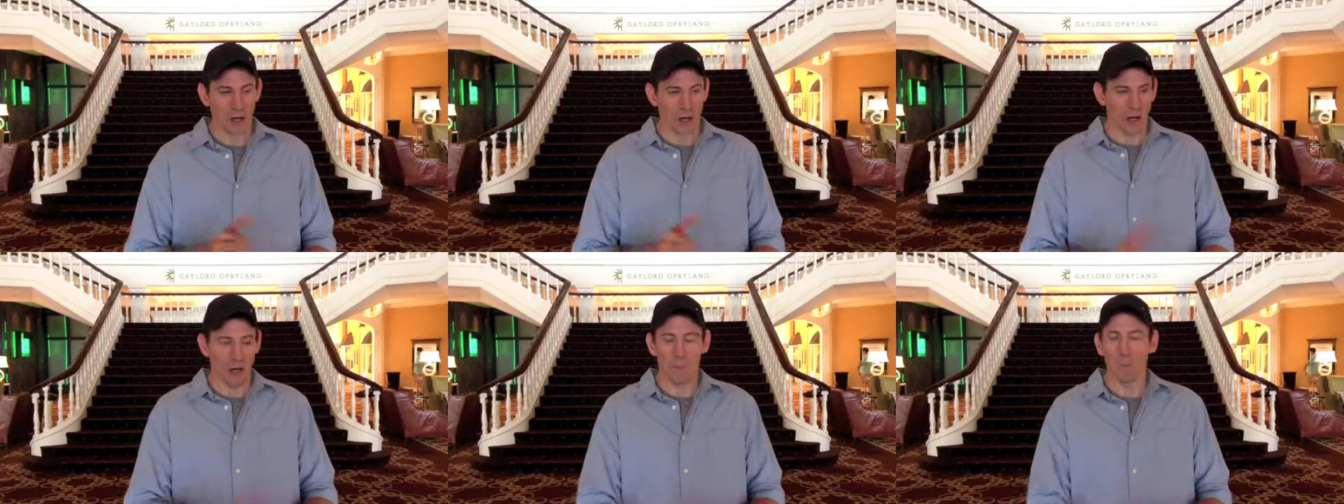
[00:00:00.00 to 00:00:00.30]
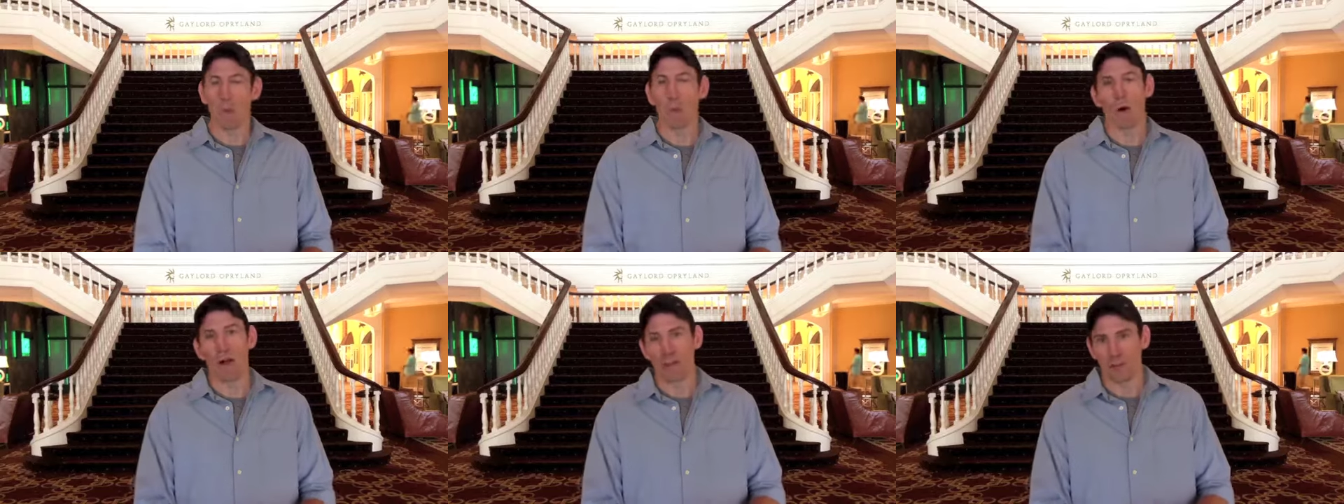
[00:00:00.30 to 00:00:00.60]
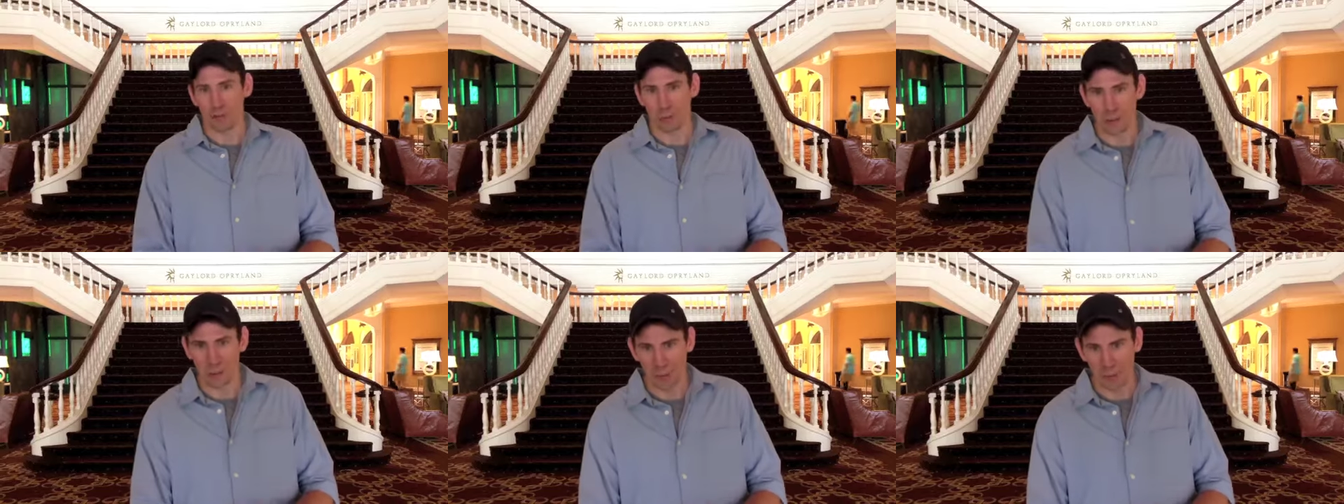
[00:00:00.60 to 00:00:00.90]
number one,
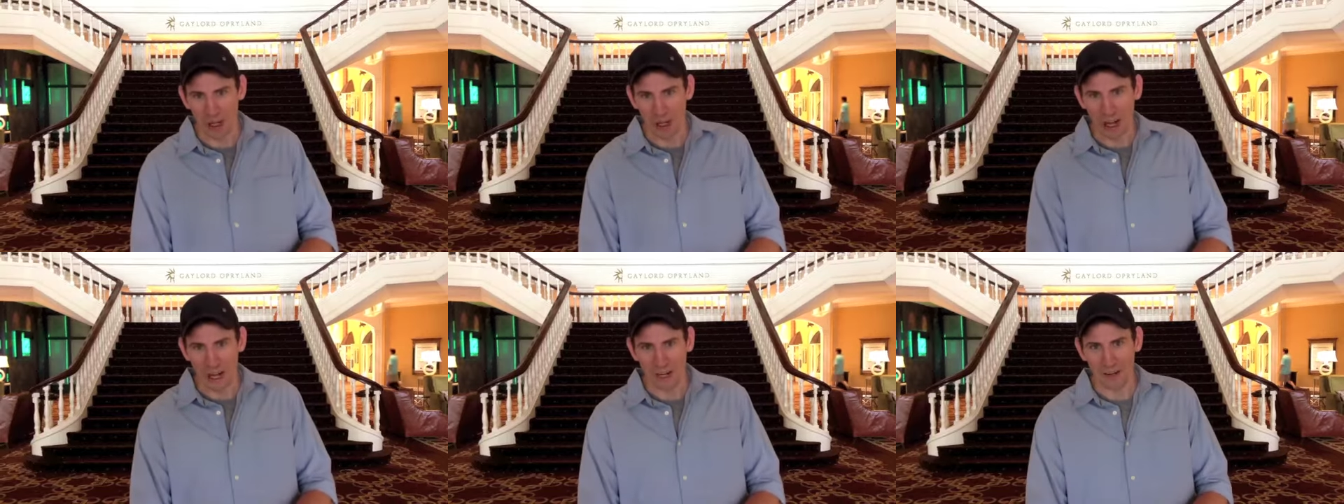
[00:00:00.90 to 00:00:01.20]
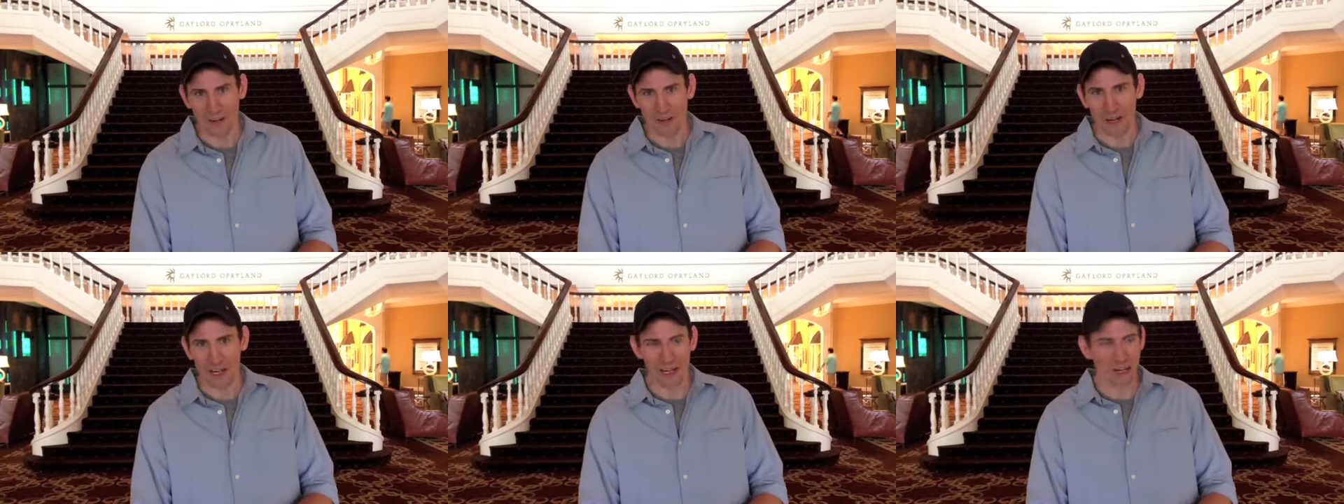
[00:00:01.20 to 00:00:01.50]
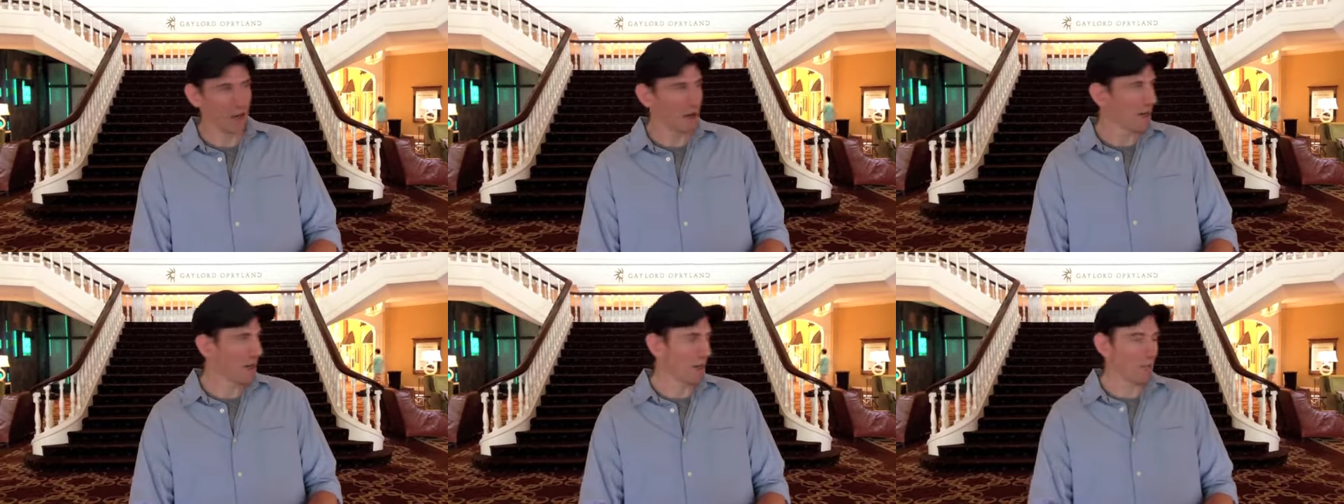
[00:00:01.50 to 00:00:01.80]
he's a real guy,
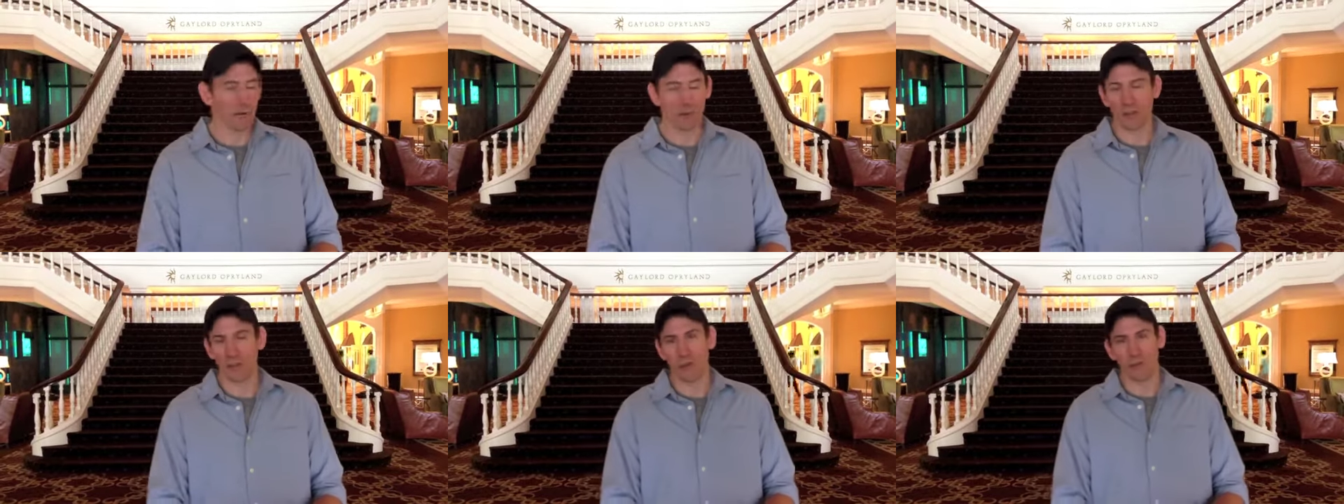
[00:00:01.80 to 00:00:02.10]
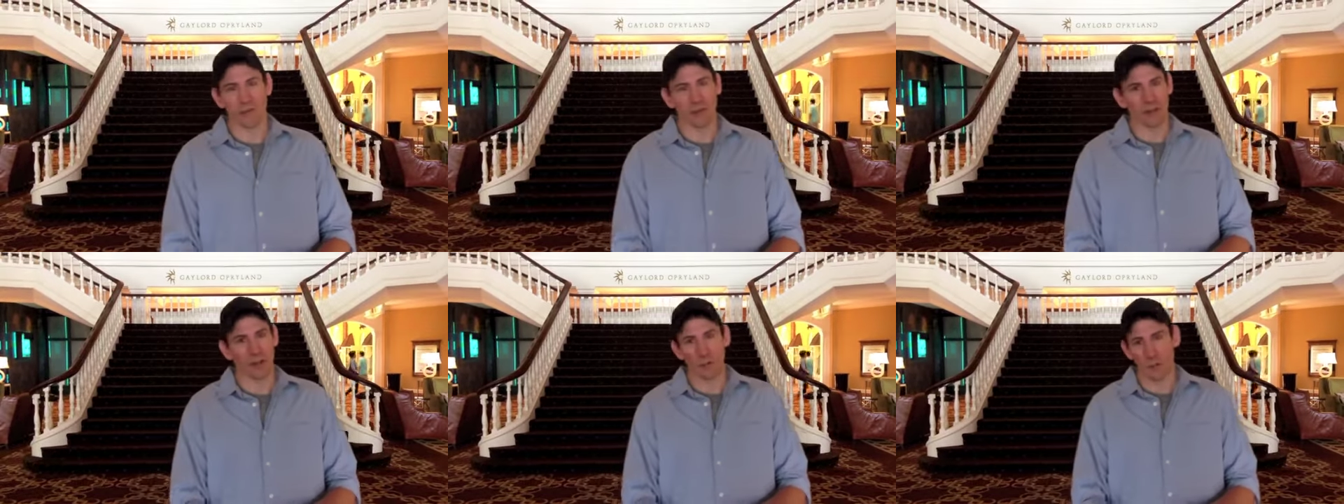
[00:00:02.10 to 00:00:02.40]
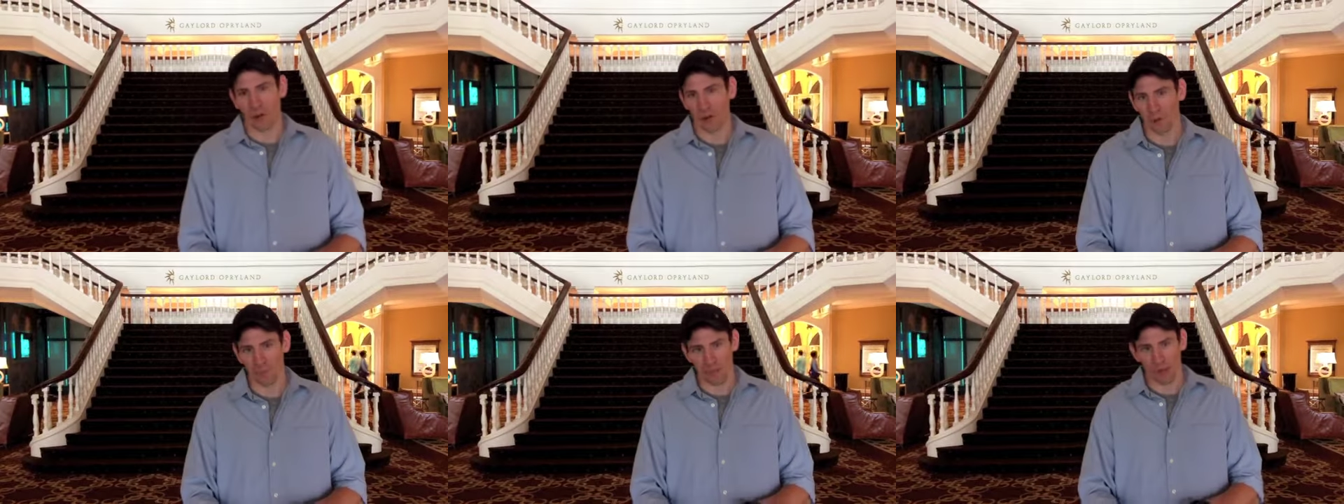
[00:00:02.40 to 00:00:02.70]
right? Number two, he's got
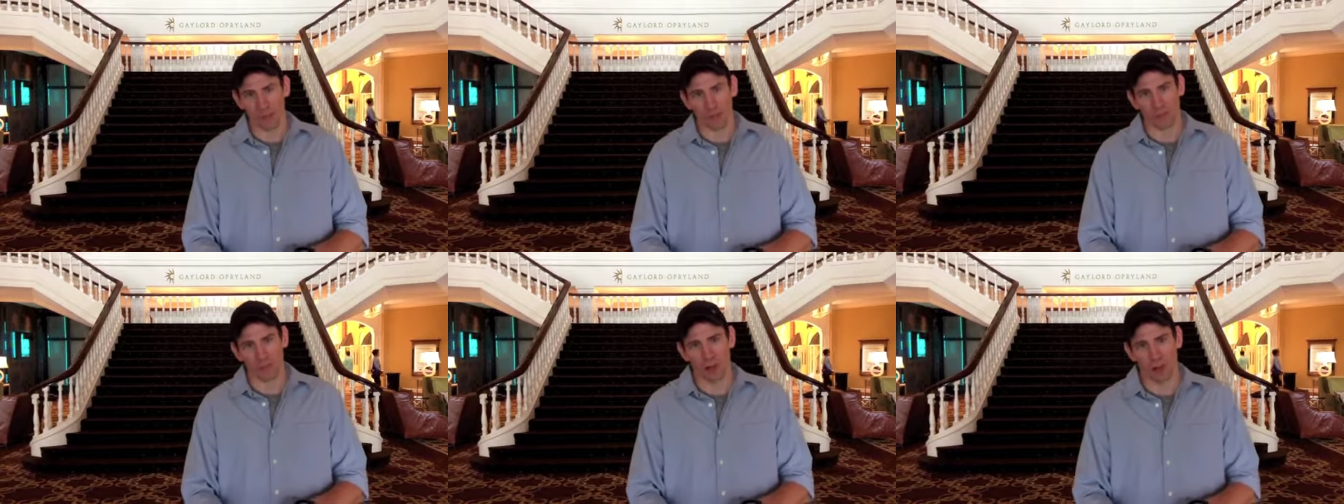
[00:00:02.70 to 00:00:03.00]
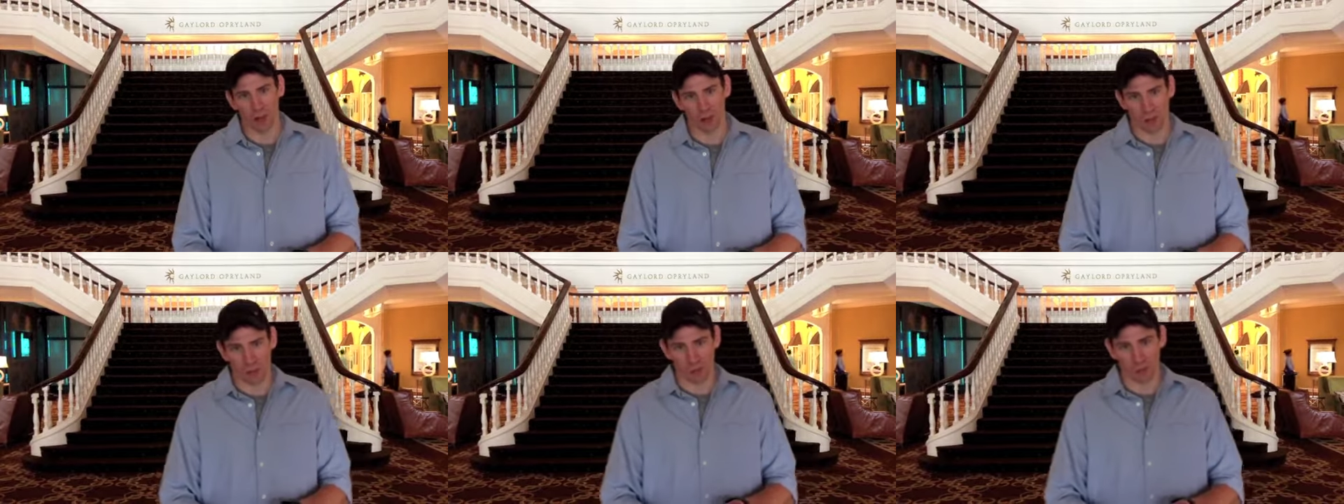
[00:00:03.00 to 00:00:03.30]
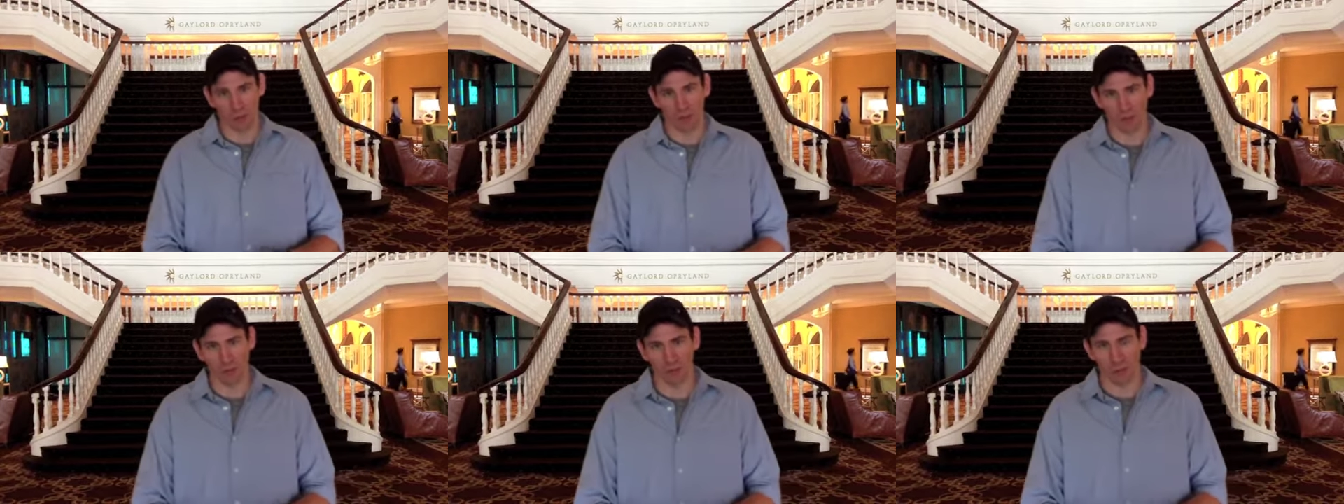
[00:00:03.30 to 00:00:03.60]
one of the biggest hearts you'll
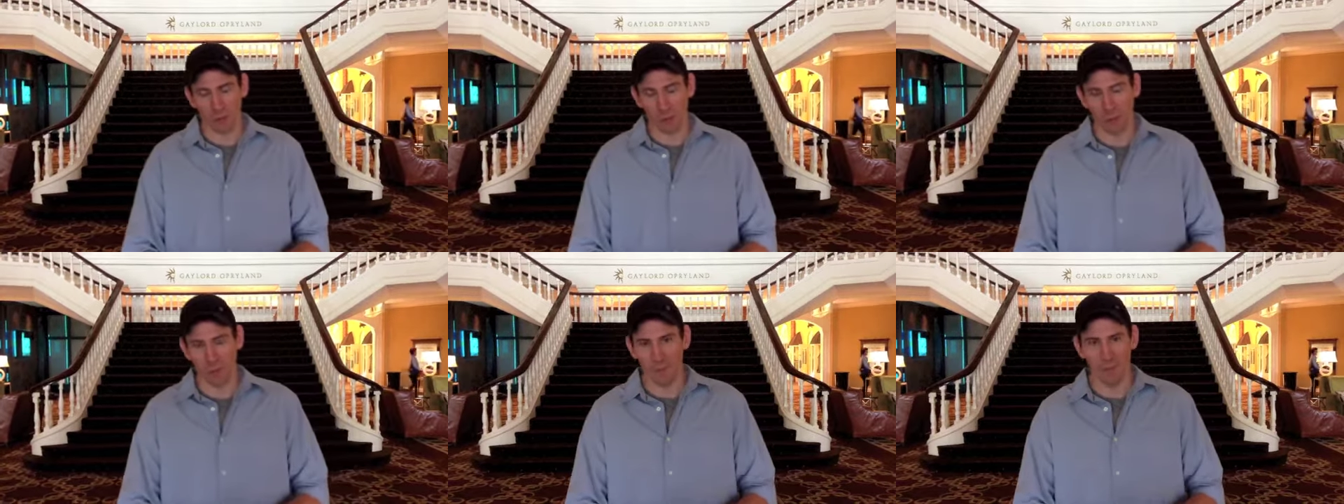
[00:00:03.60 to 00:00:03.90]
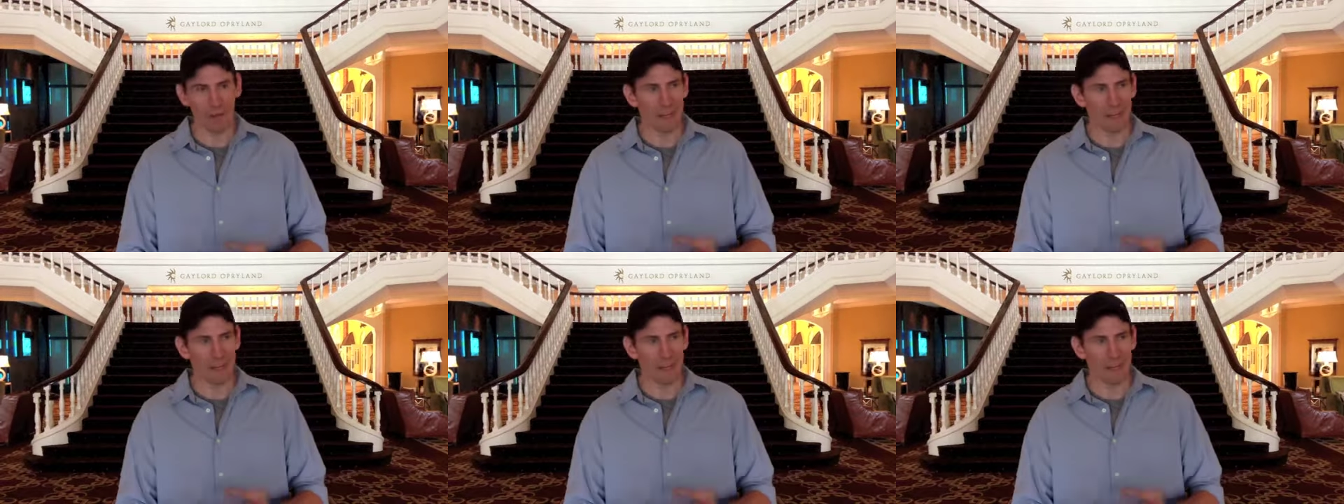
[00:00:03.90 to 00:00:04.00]
see on someone.